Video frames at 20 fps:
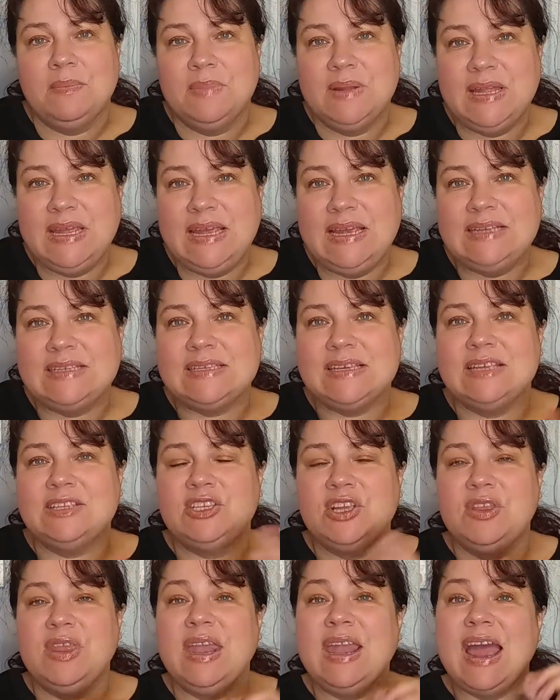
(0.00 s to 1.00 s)
please,
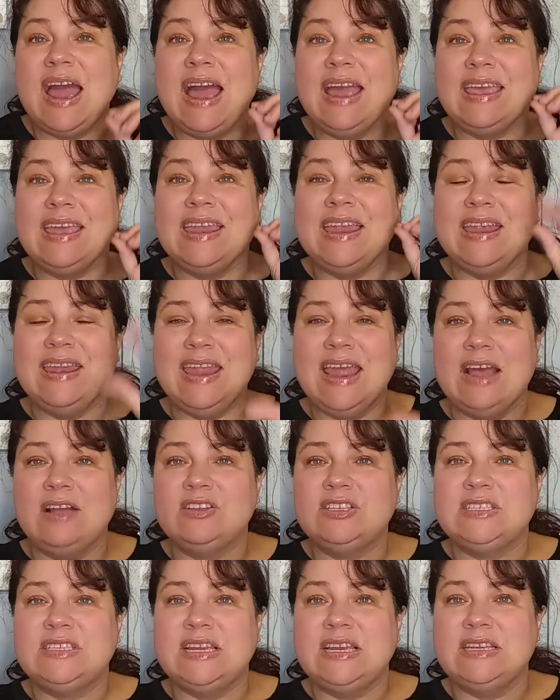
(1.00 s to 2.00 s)
so that I can
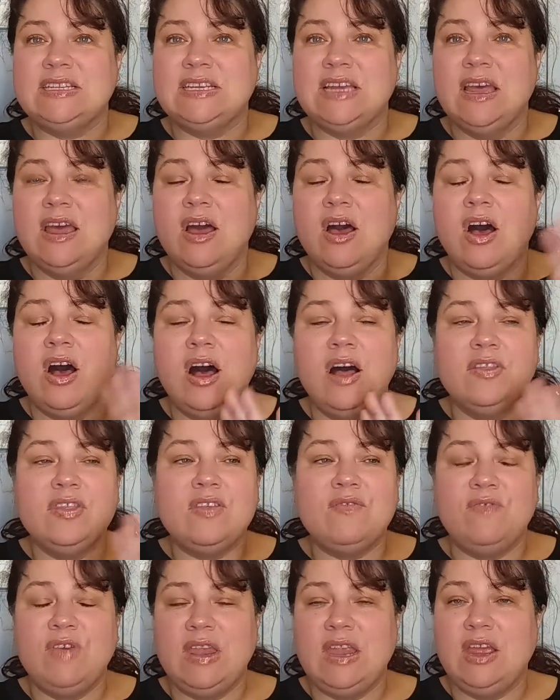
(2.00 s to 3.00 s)
announce it on
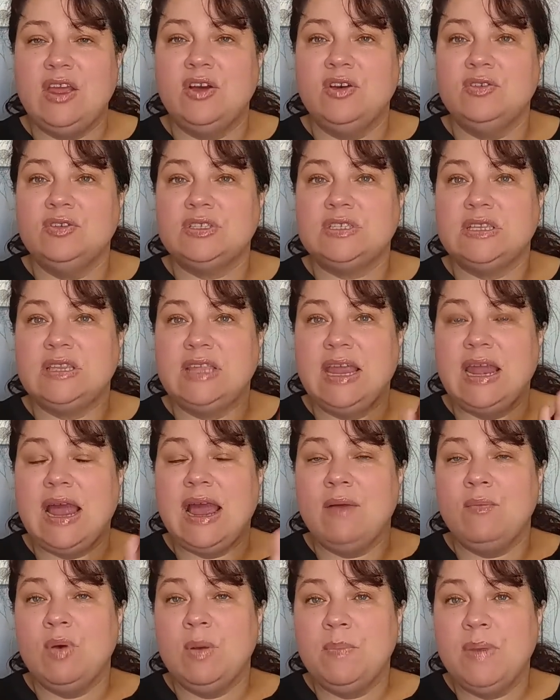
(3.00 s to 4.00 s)
the videos that
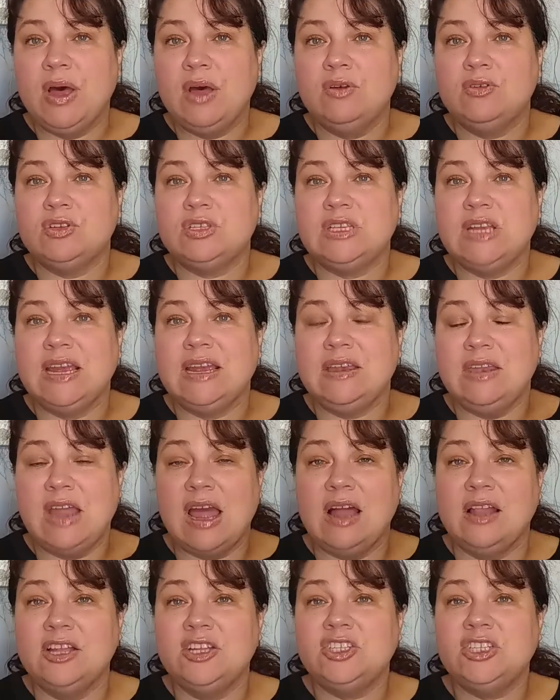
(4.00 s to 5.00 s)
I will post
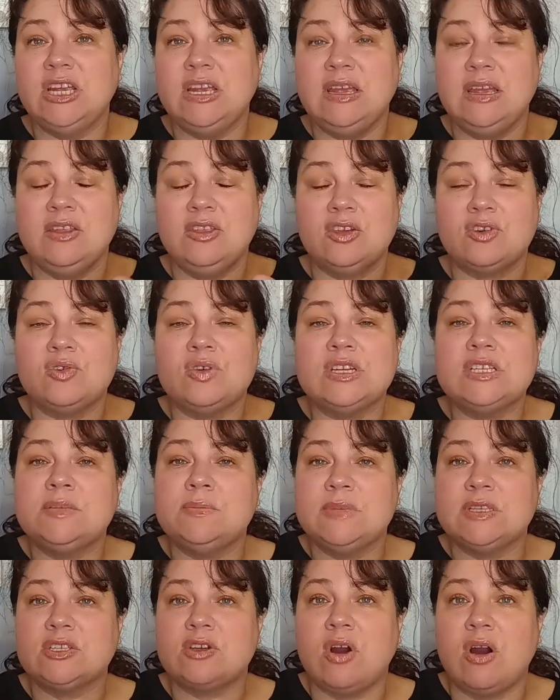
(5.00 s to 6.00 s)
acknowledging the
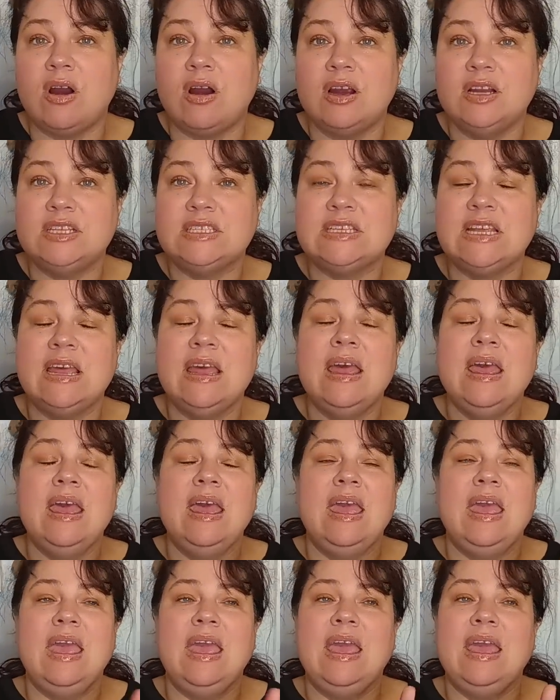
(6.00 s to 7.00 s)
Christmas cards,
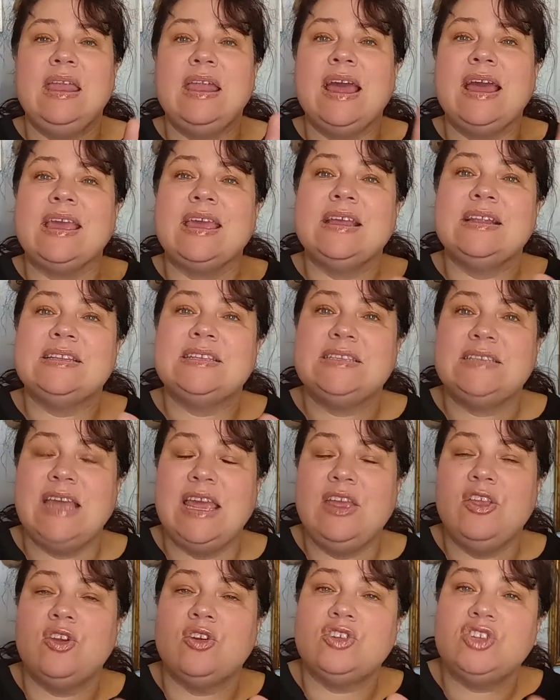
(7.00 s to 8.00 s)
and I can
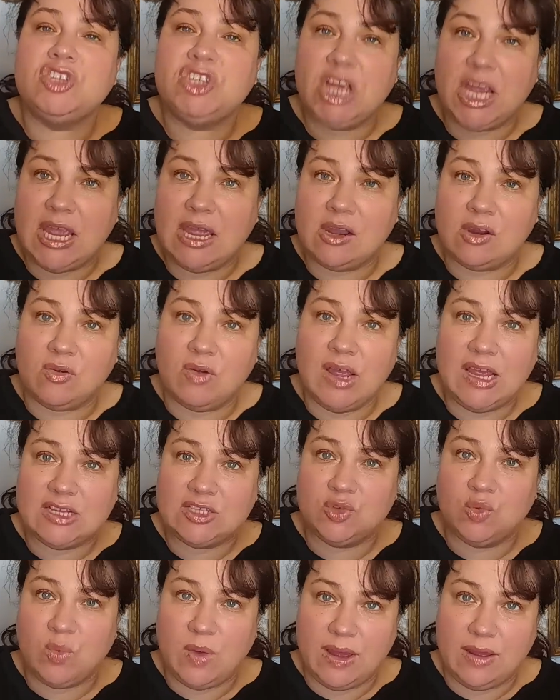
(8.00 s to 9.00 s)
state your channel
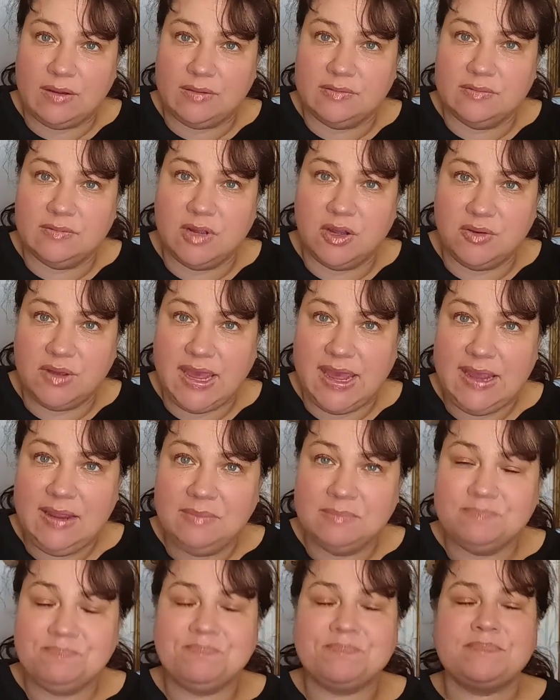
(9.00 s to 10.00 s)
as well, okay?
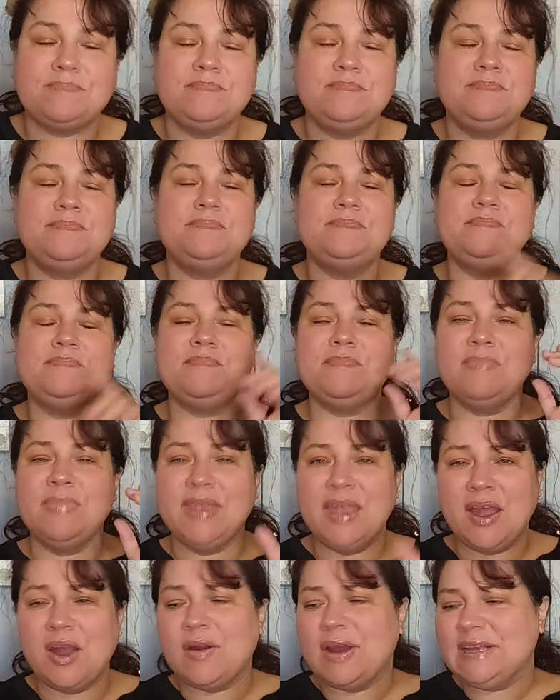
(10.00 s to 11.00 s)

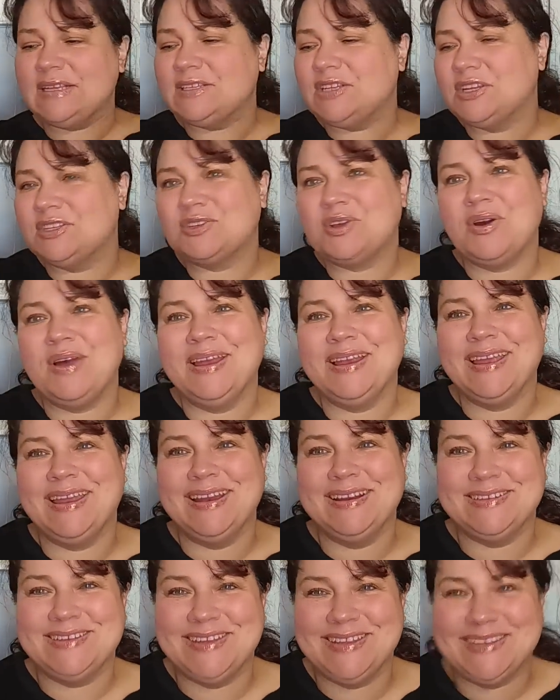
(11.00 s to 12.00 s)
All right, so let's go ahead and get
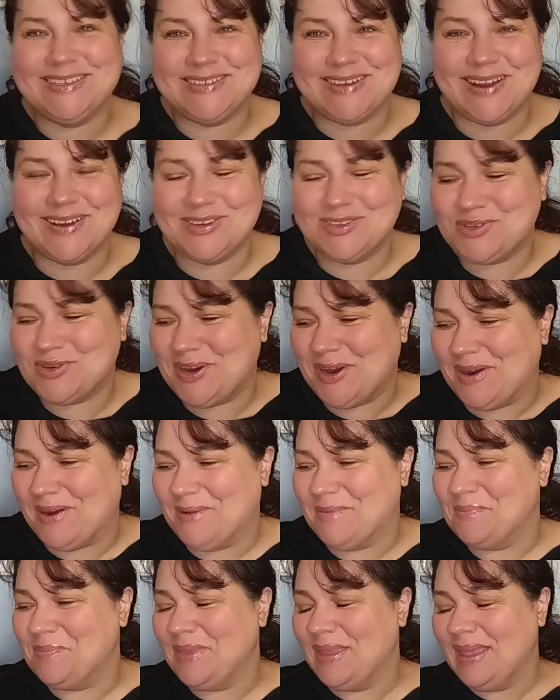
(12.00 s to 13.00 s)
into this Dollar Tree
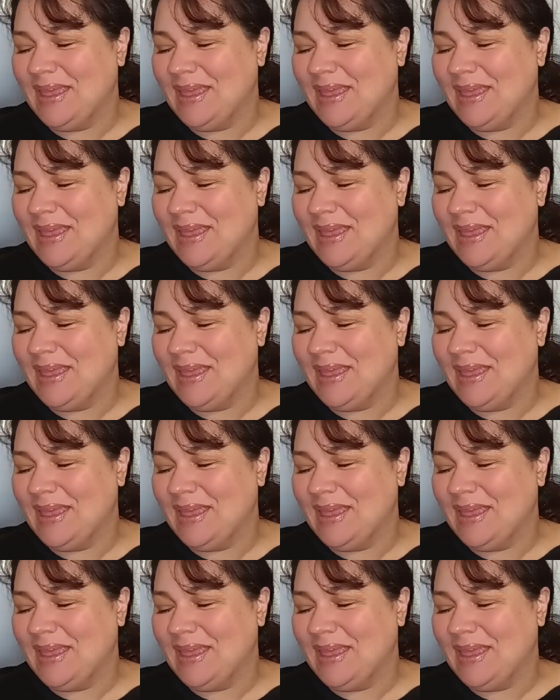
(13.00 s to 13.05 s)
haul.